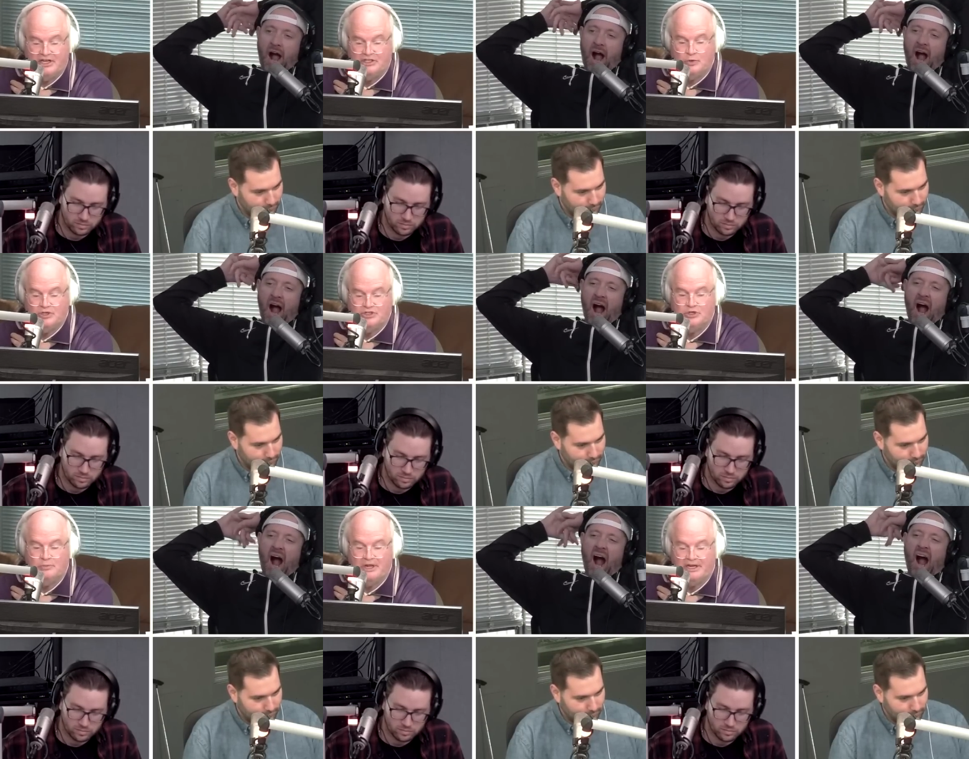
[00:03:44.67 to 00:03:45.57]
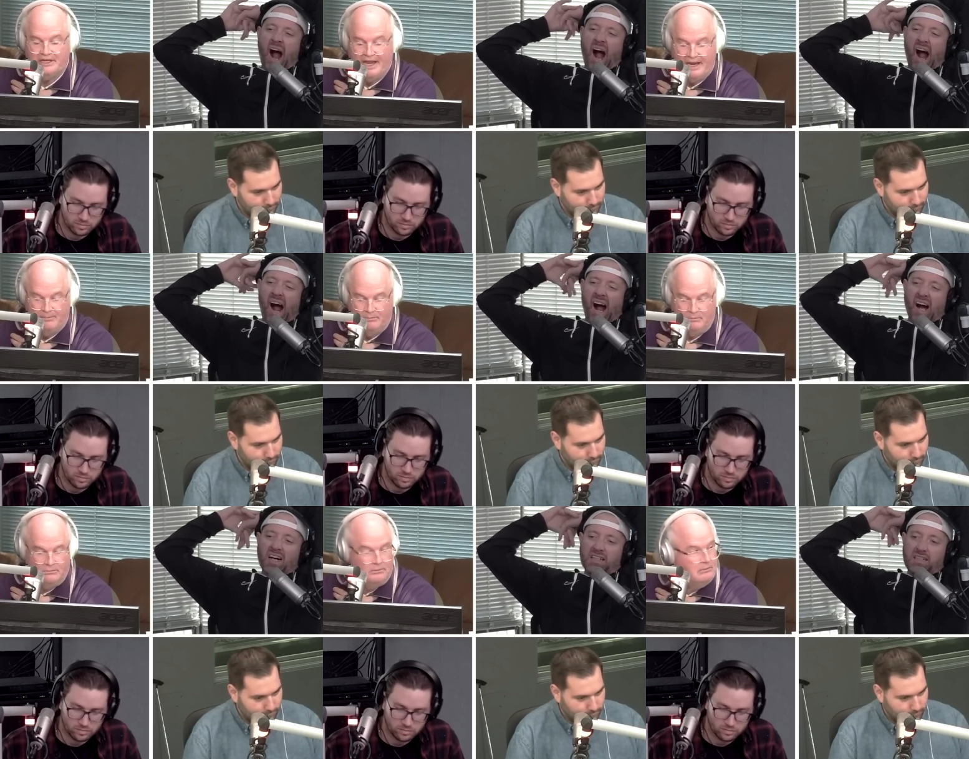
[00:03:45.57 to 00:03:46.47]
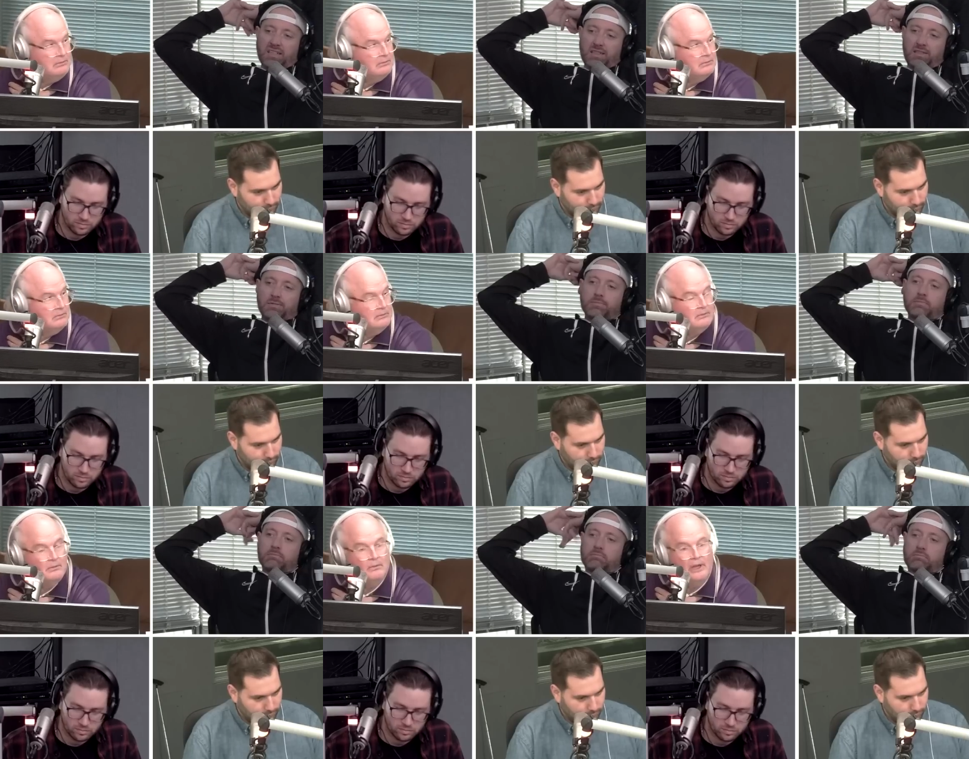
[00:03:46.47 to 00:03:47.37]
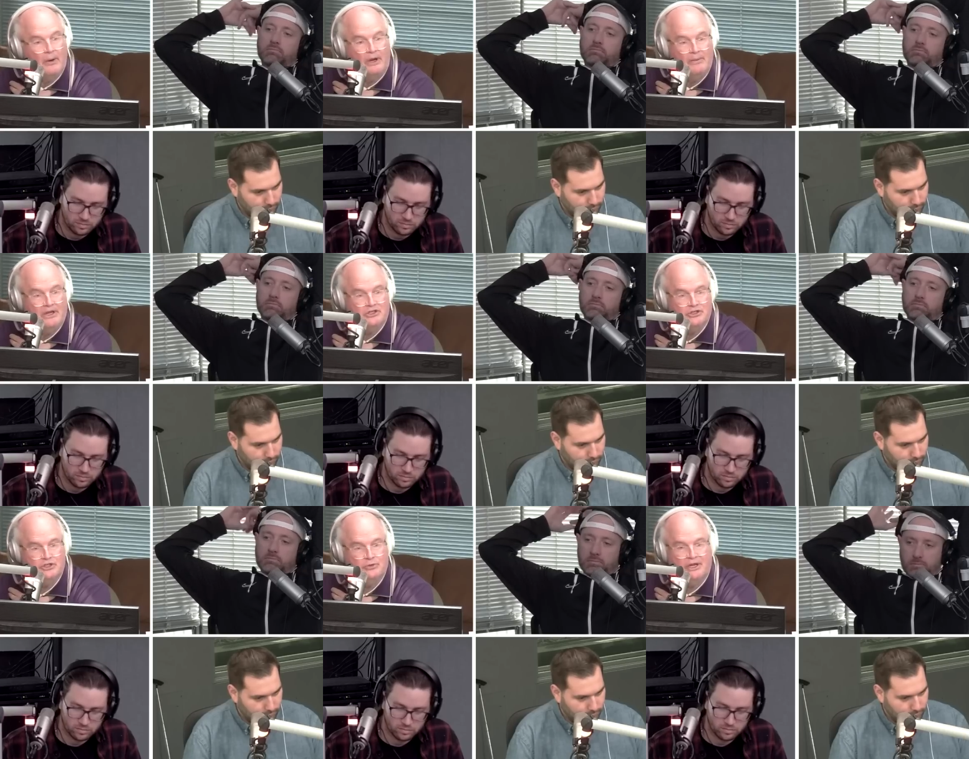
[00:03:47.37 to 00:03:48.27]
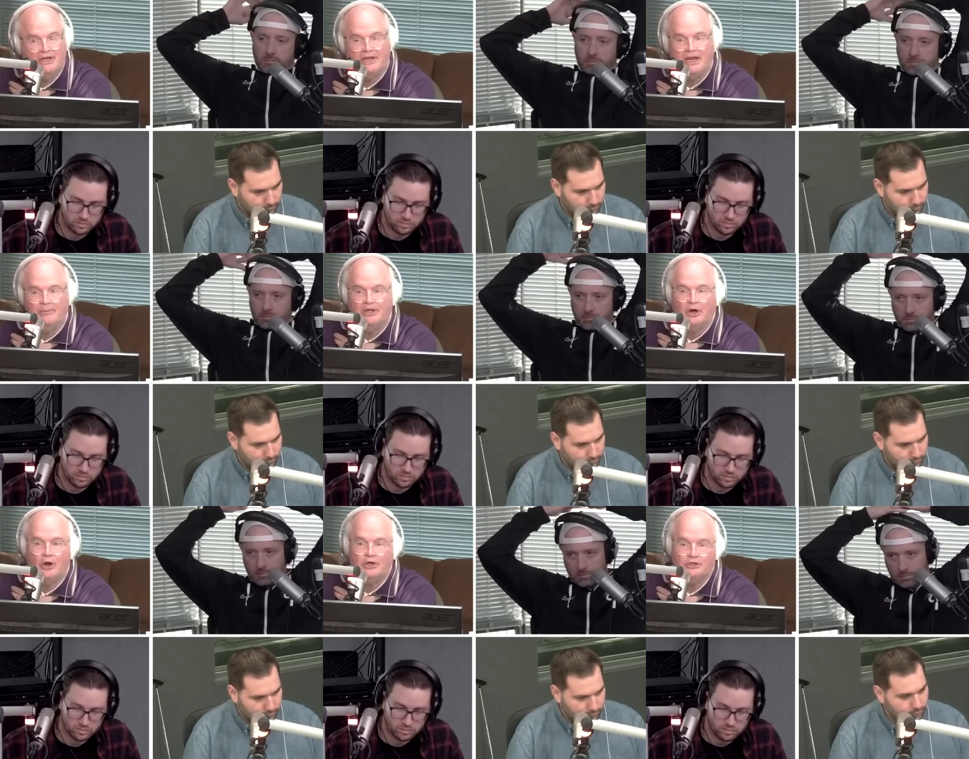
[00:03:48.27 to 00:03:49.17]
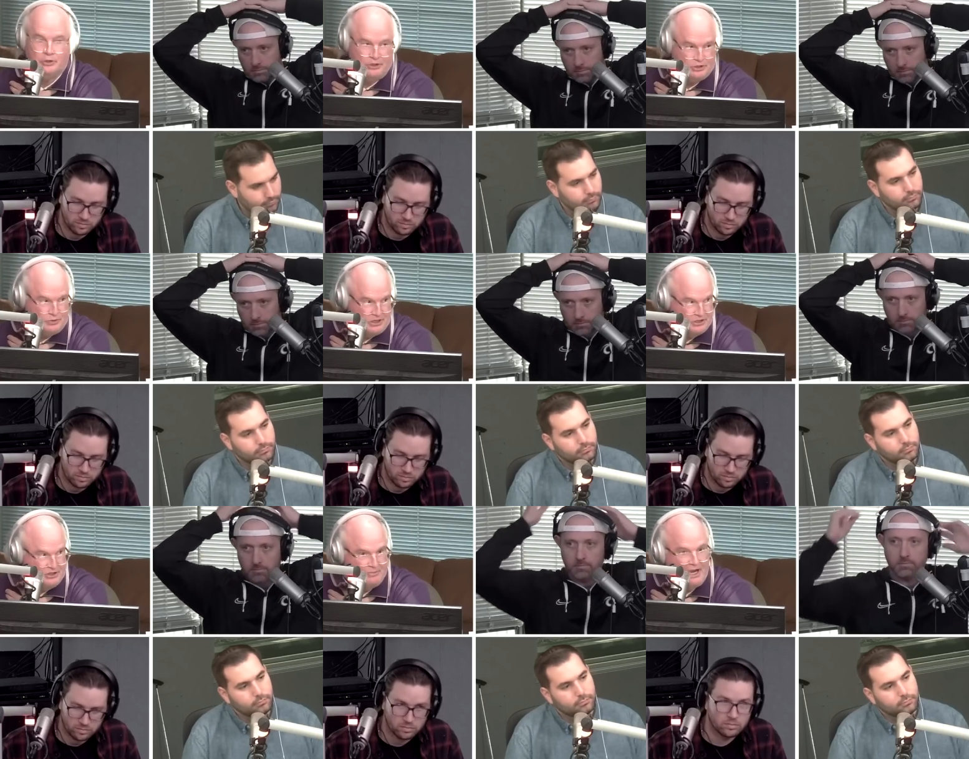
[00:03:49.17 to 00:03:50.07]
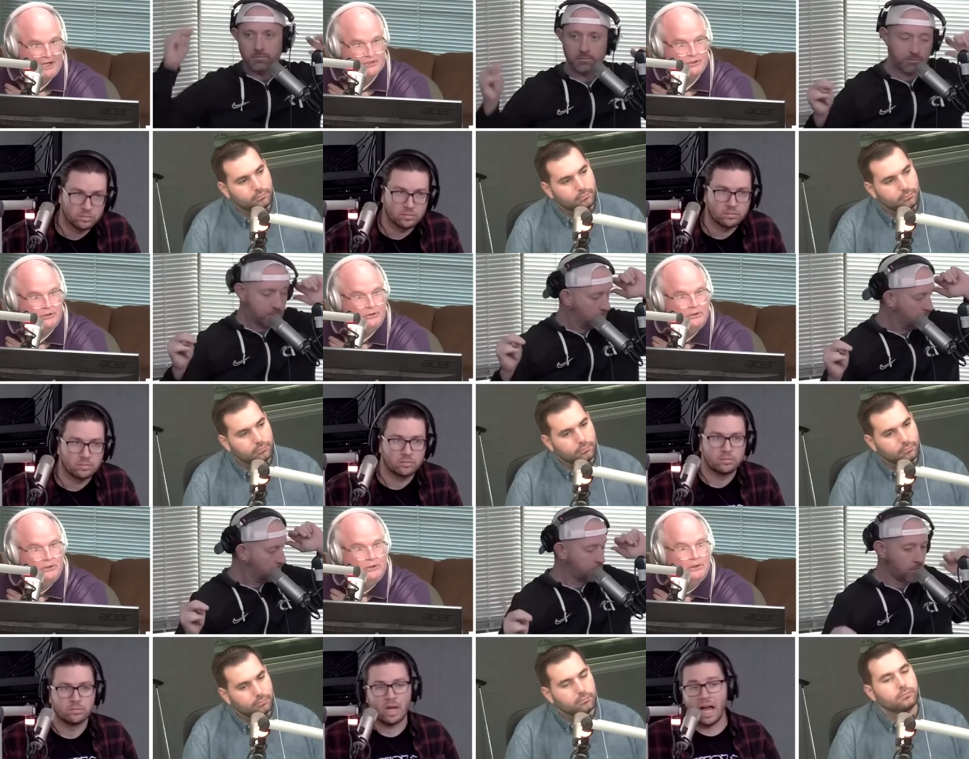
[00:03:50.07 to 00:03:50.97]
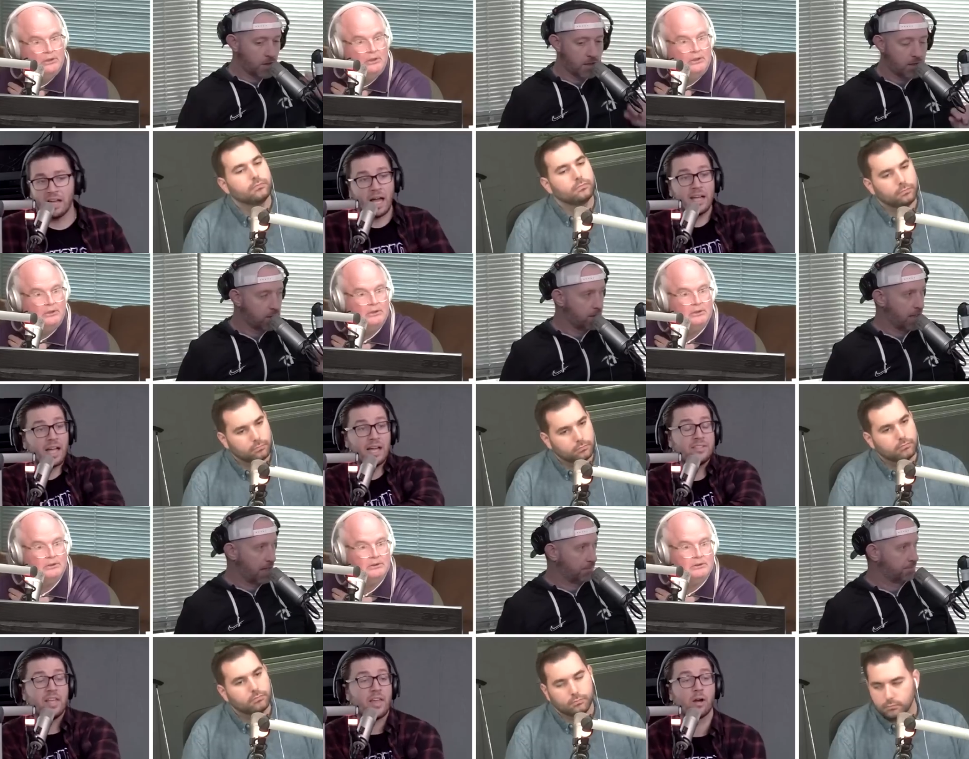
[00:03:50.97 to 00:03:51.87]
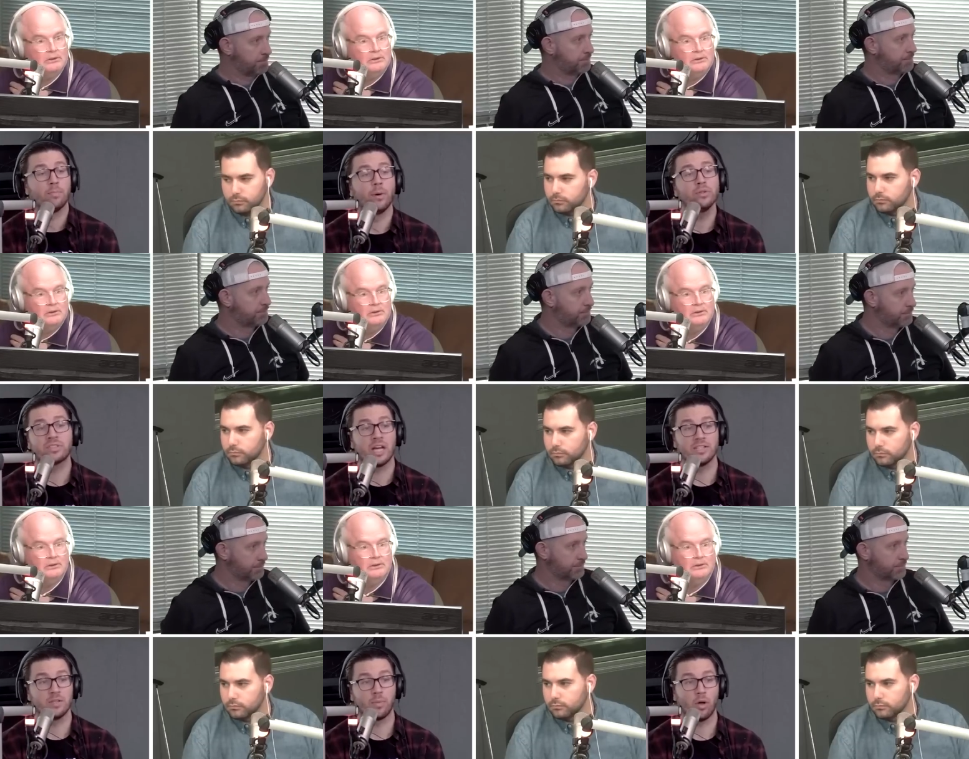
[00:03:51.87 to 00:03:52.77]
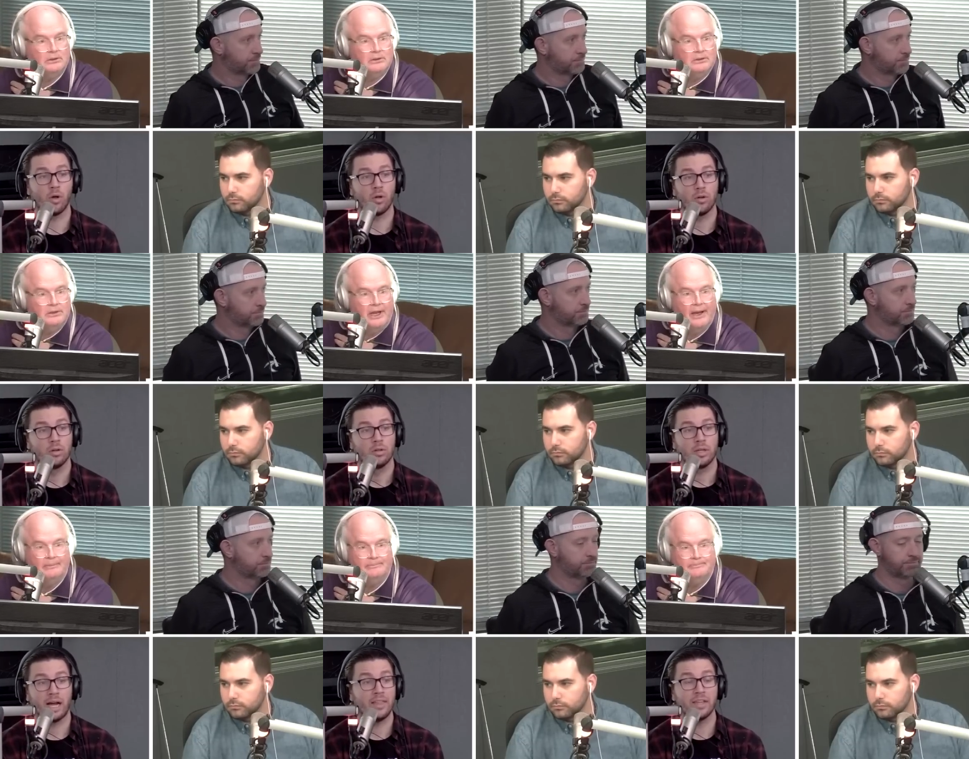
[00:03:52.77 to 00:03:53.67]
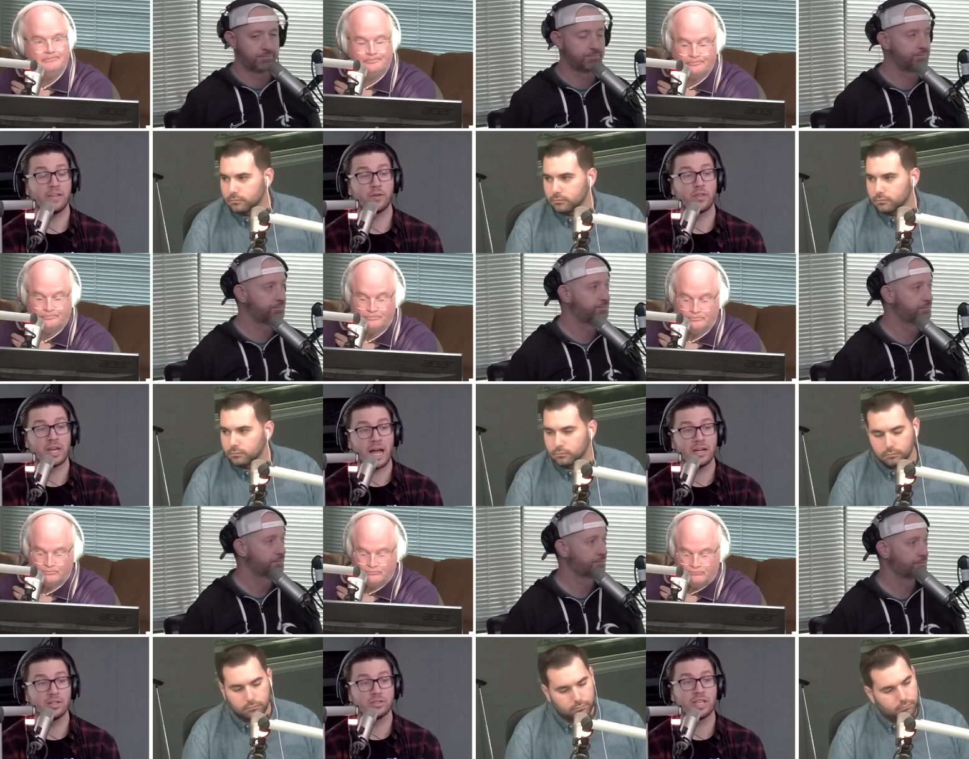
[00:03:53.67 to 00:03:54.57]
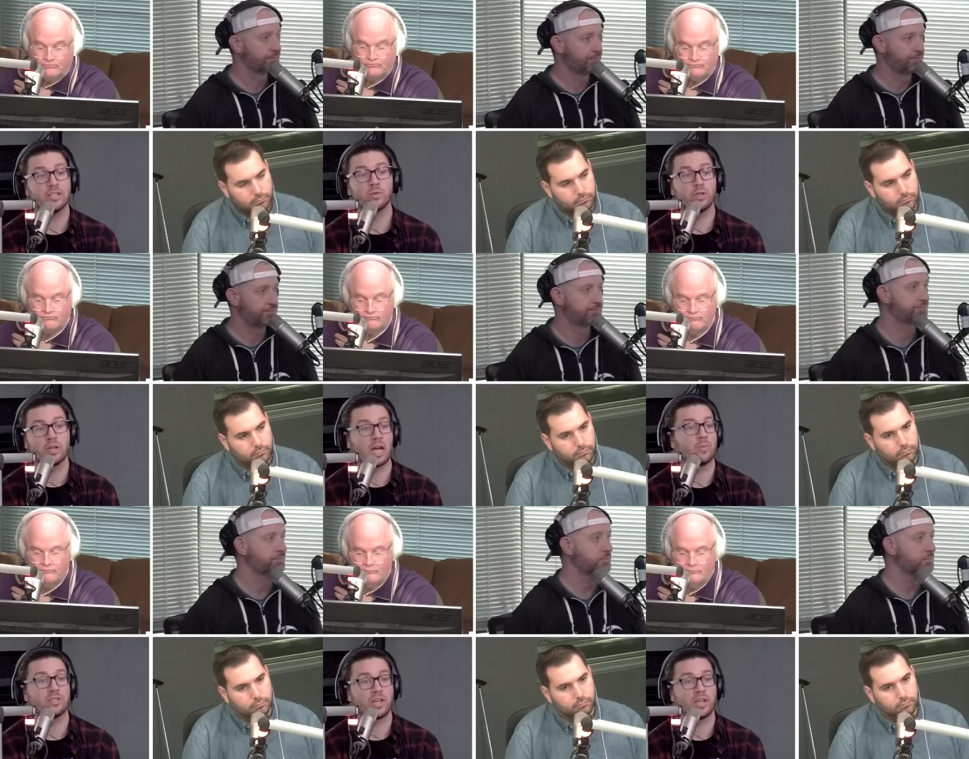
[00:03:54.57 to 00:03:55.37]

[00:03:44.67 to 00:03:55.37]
Speaker 1: into a two minute game and when he means a two minute game that all you're doing is rushing the
Speaker 2: passer. I, I, I yeah. say that on both sides of the ball. Yeah. Like I think if you're the Niners, that's what you got to be